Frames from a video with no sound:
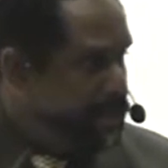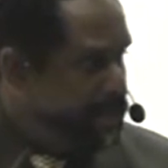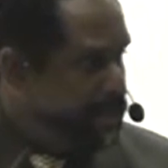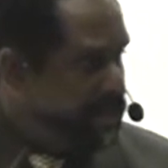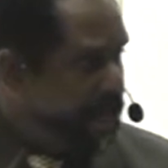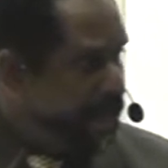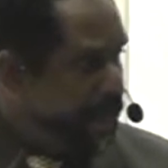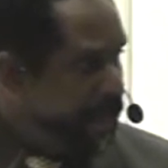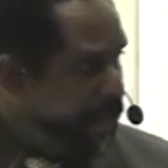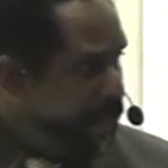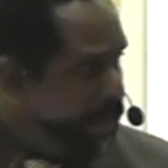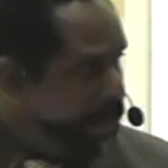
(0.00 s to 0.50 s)

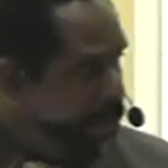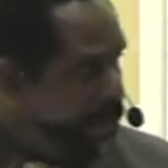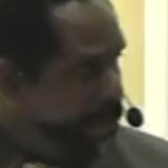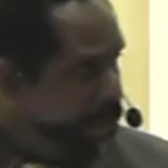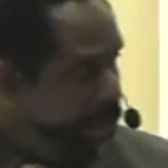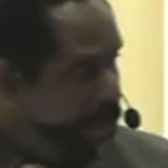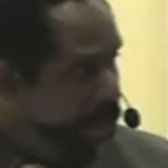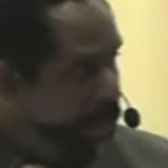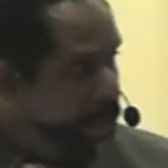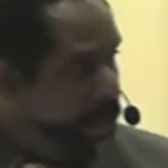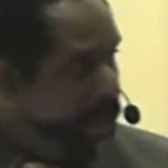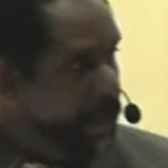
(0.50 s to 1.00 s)
else said.
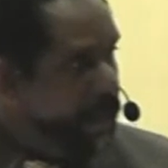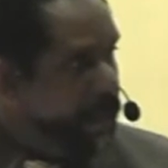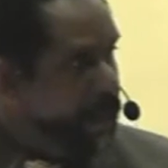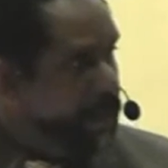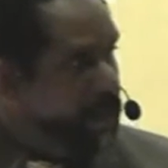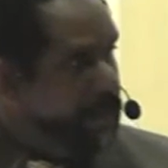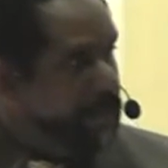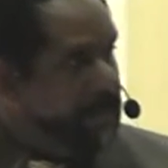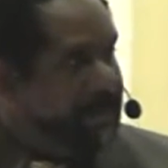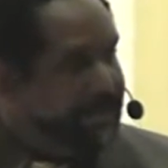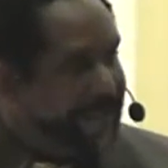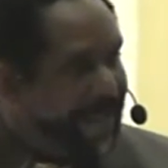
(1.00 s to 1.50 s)

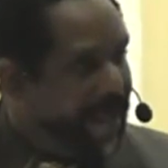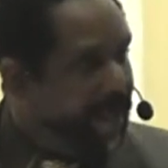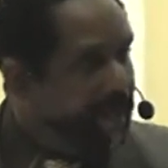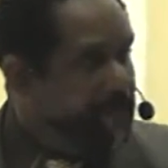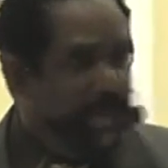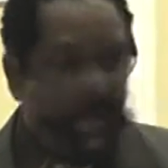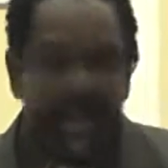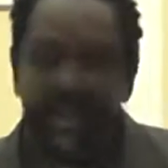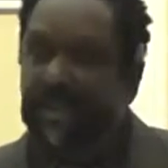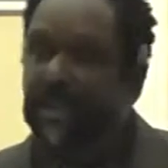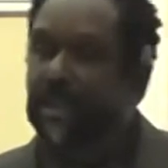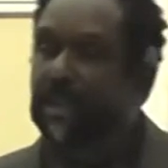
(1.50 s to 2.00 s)

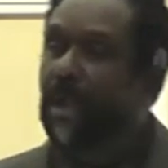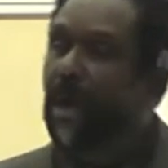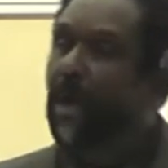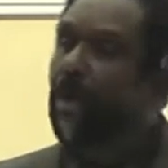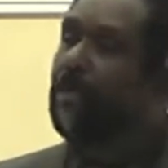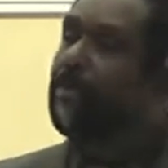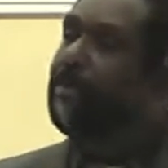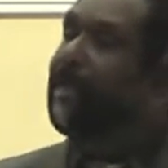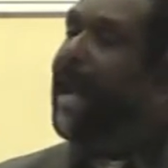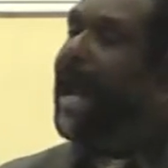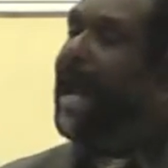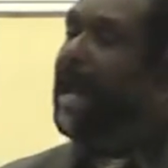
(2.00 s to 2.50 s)
Their opinion
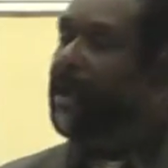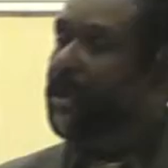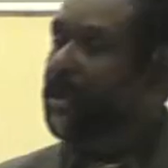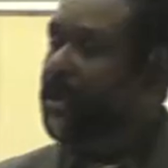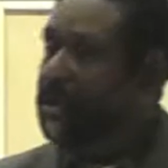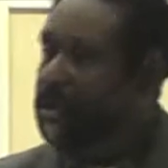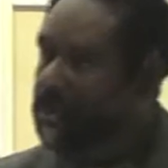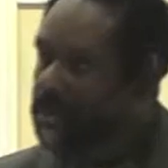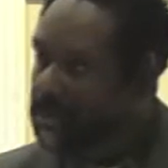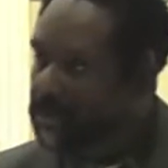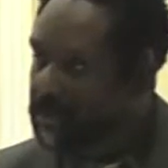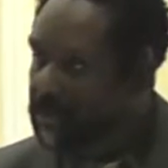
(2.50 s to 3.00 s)
don't
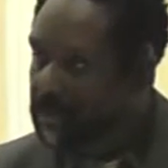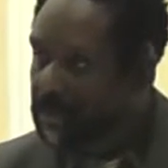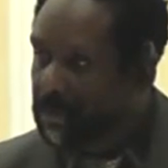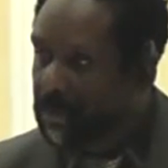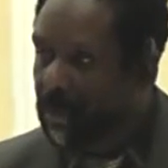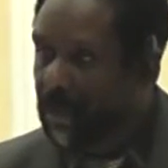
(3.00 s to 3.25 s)
matter.